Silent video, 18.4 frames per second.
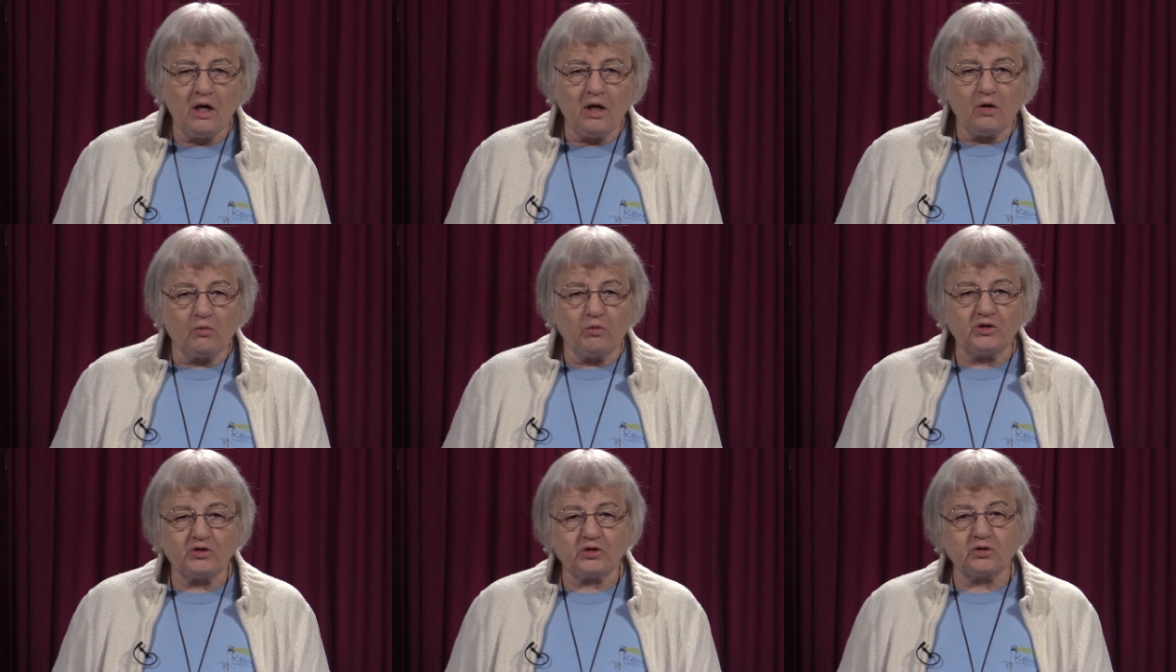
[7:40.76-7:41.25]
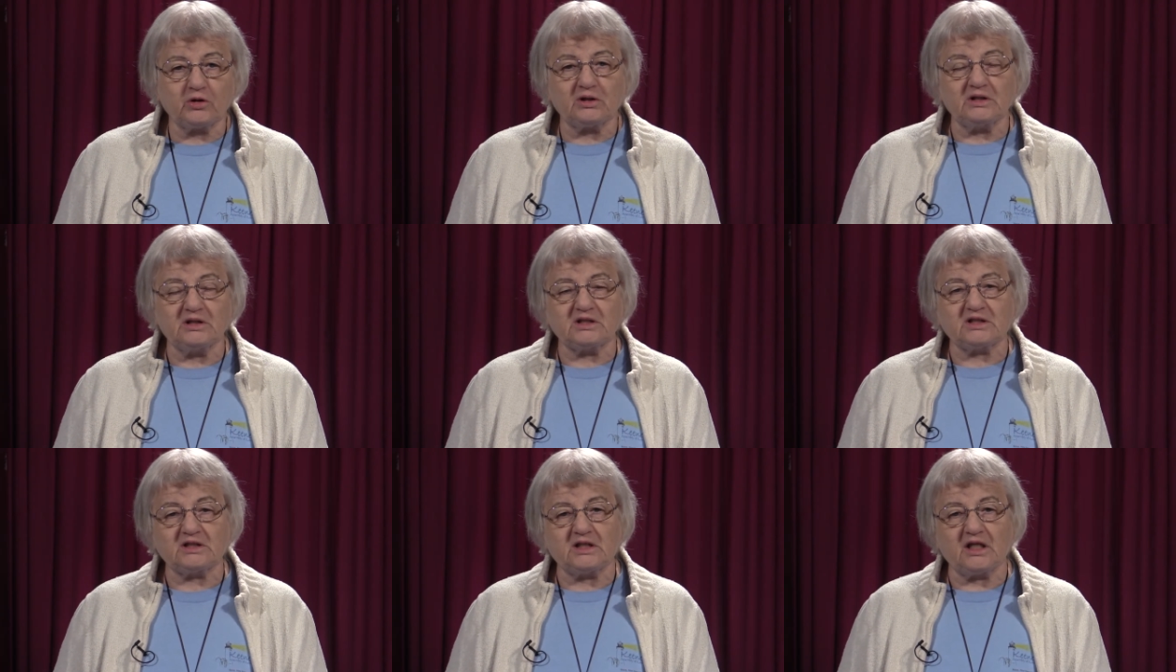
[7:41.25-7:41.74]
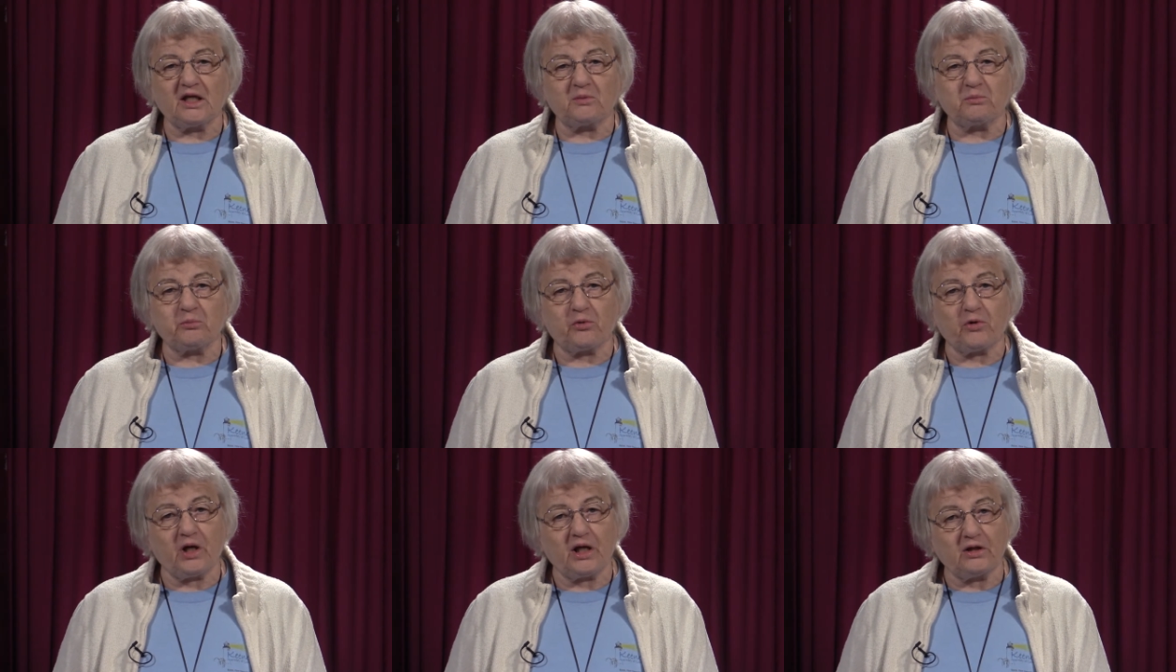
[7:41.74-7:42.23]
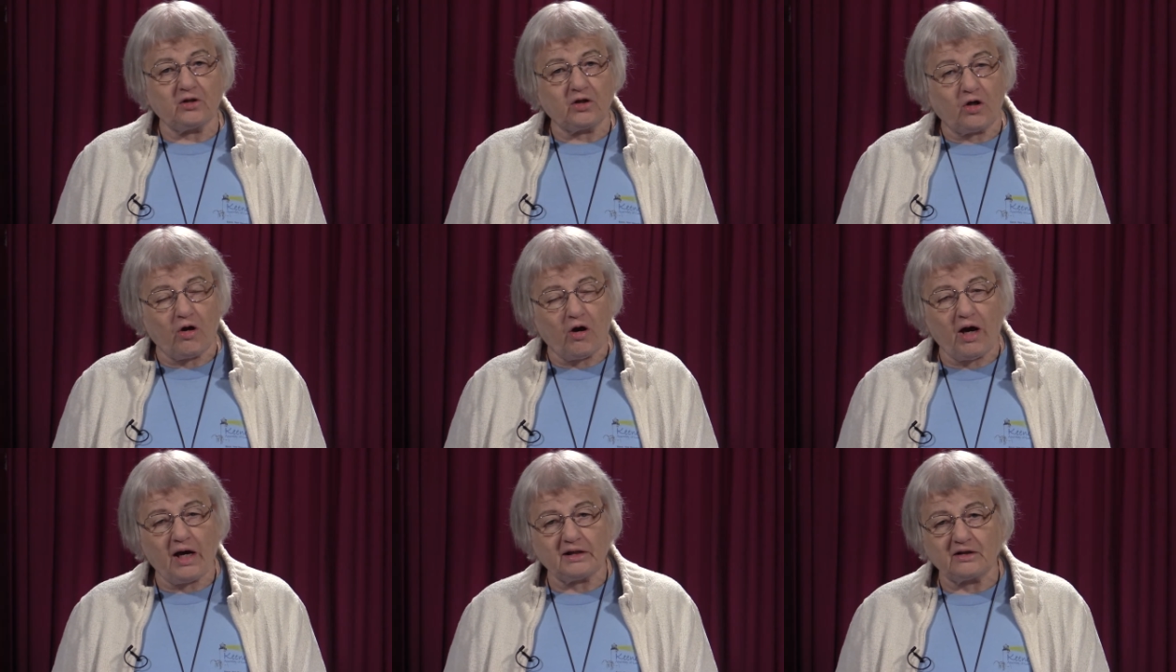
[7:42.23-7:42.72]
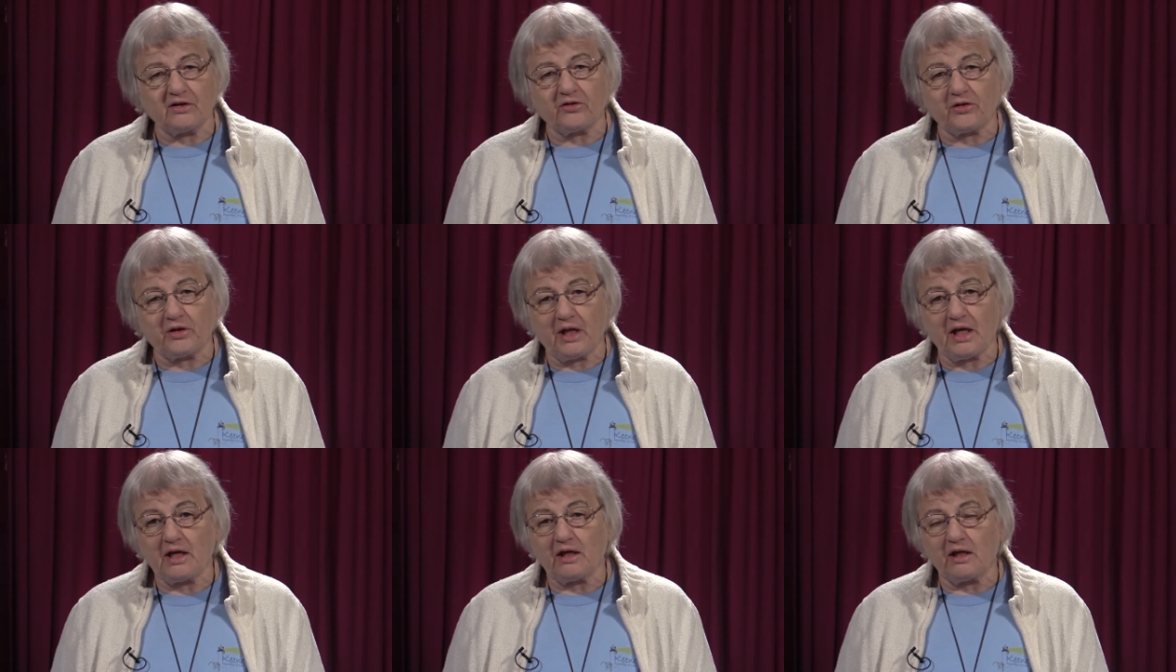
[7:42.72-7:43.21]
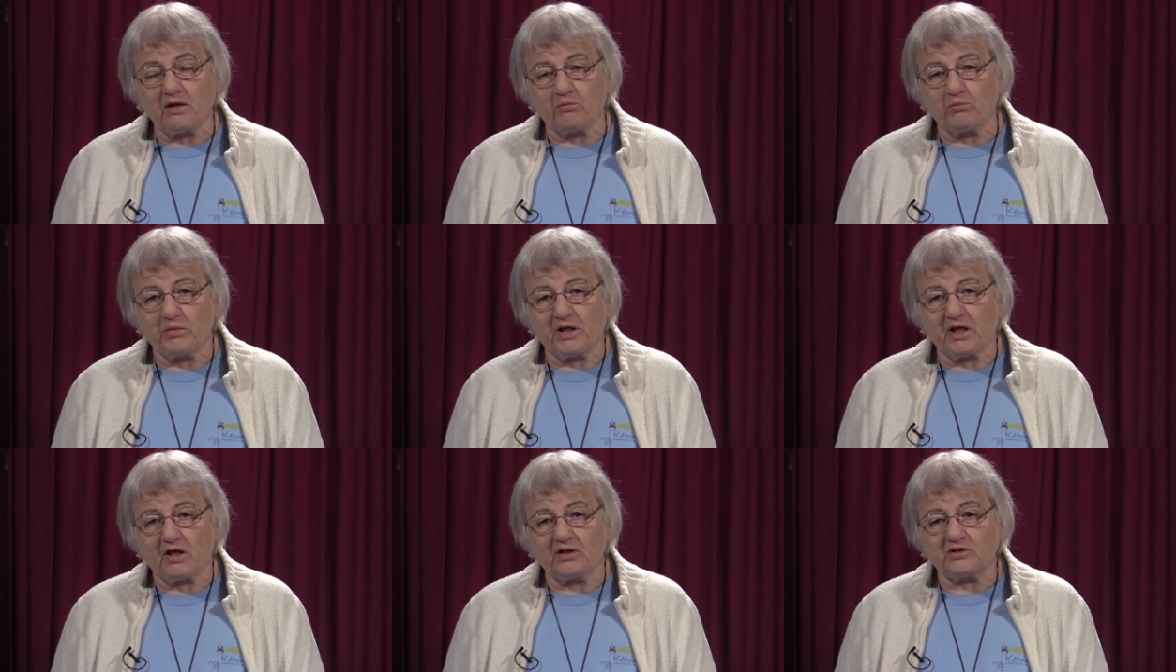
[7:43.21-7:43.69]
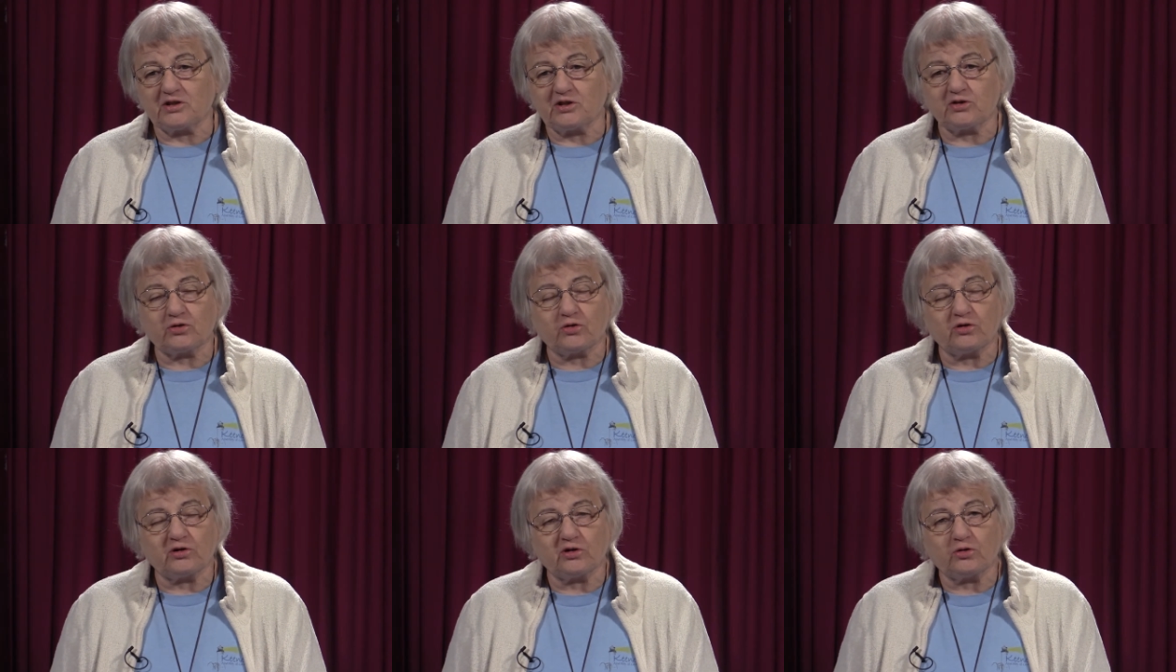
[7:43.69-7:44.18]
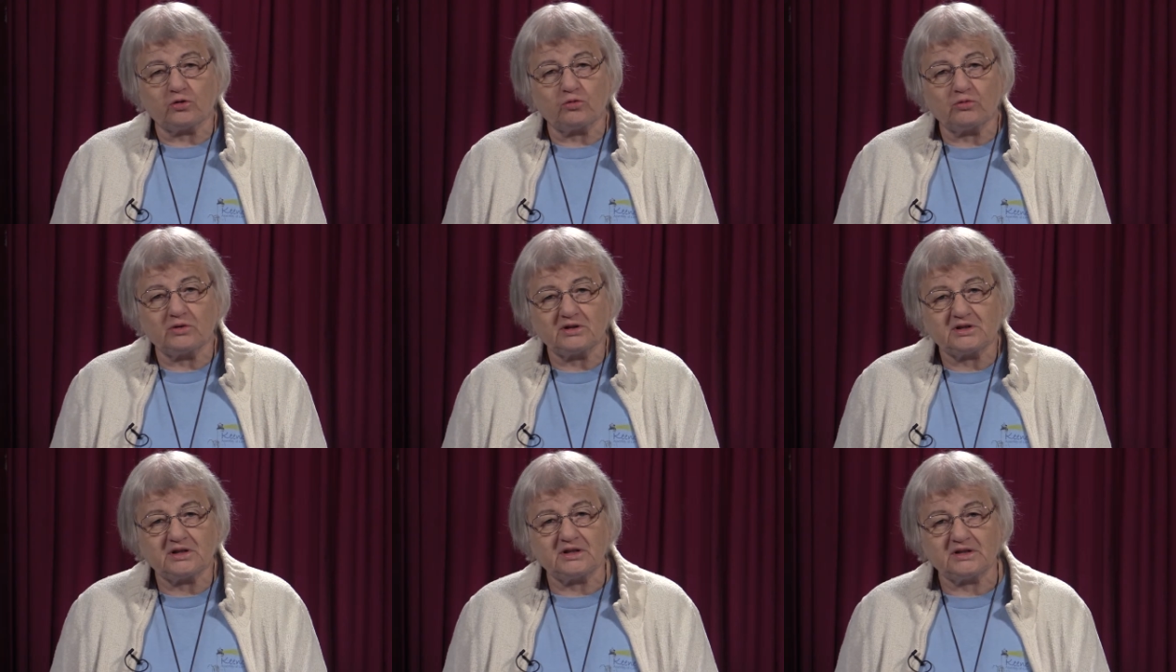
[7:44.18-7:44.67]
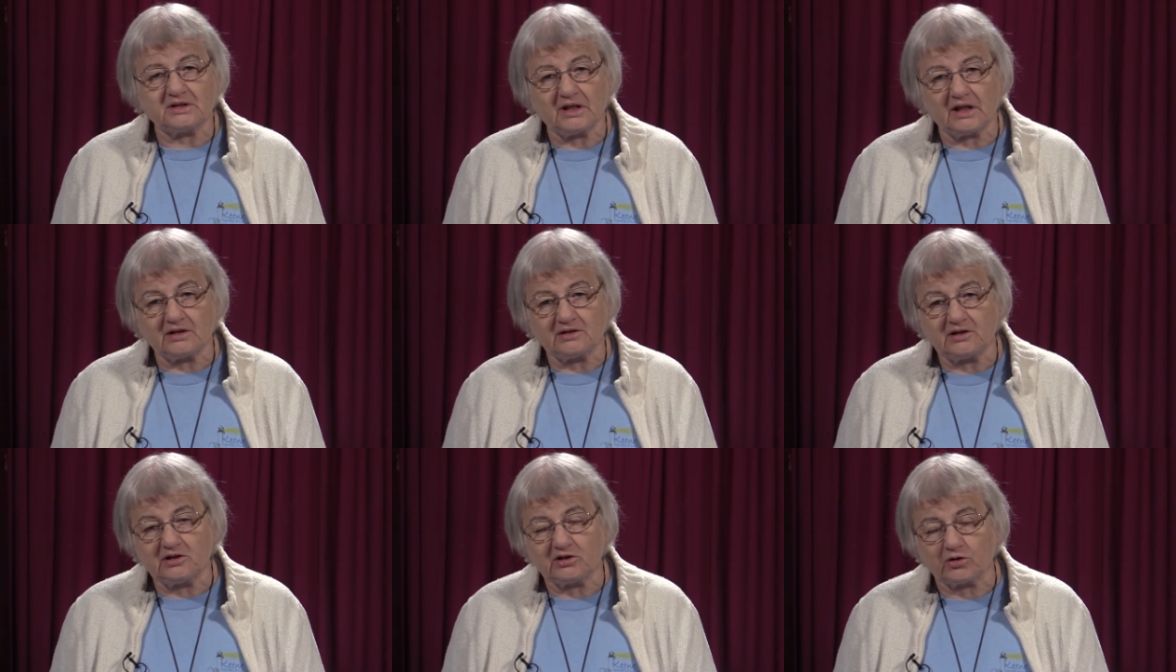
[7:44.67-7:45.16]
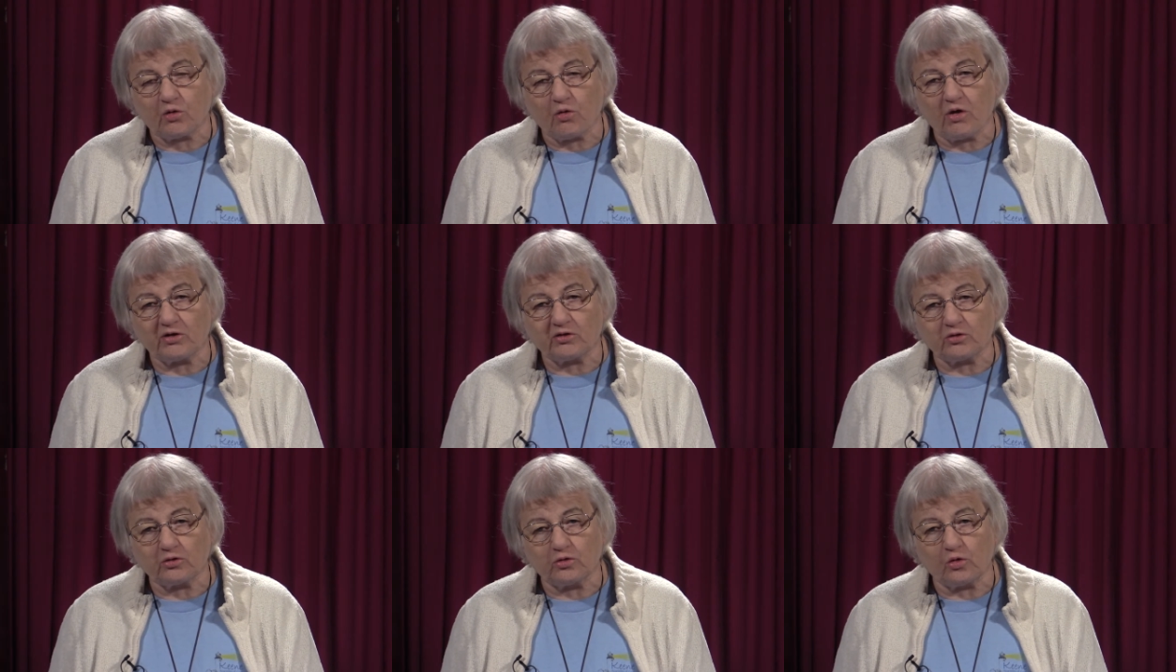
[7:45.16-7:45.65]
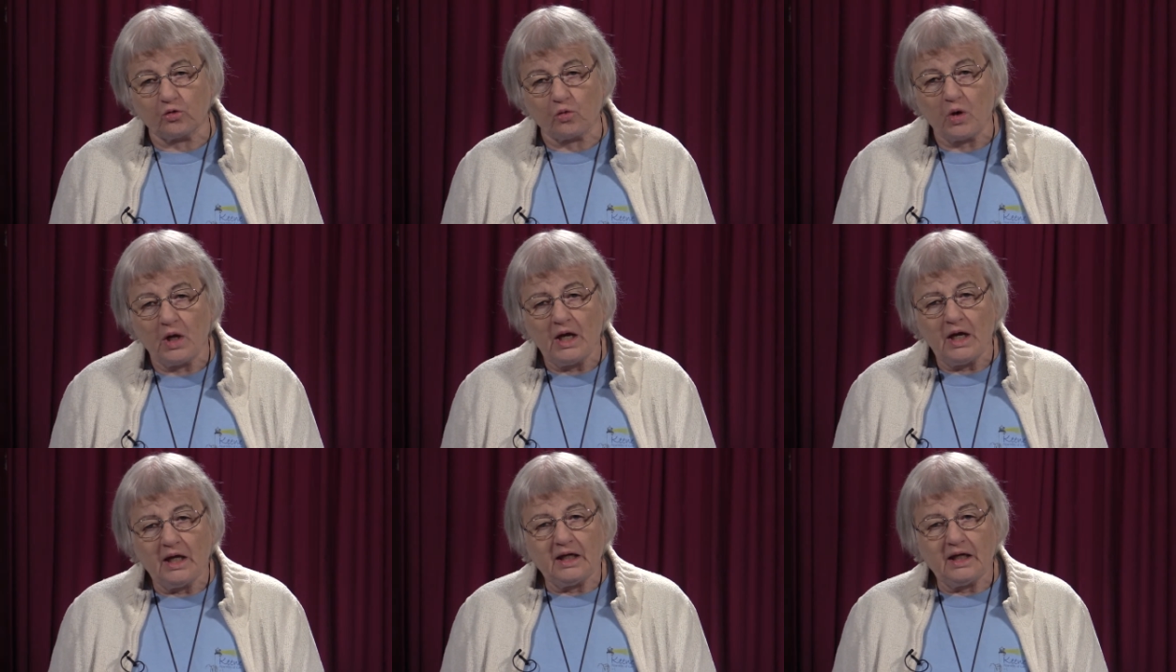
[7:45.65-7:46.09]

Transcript: we should instead pray to God and thank Him because He's going to do as He says He's going to do.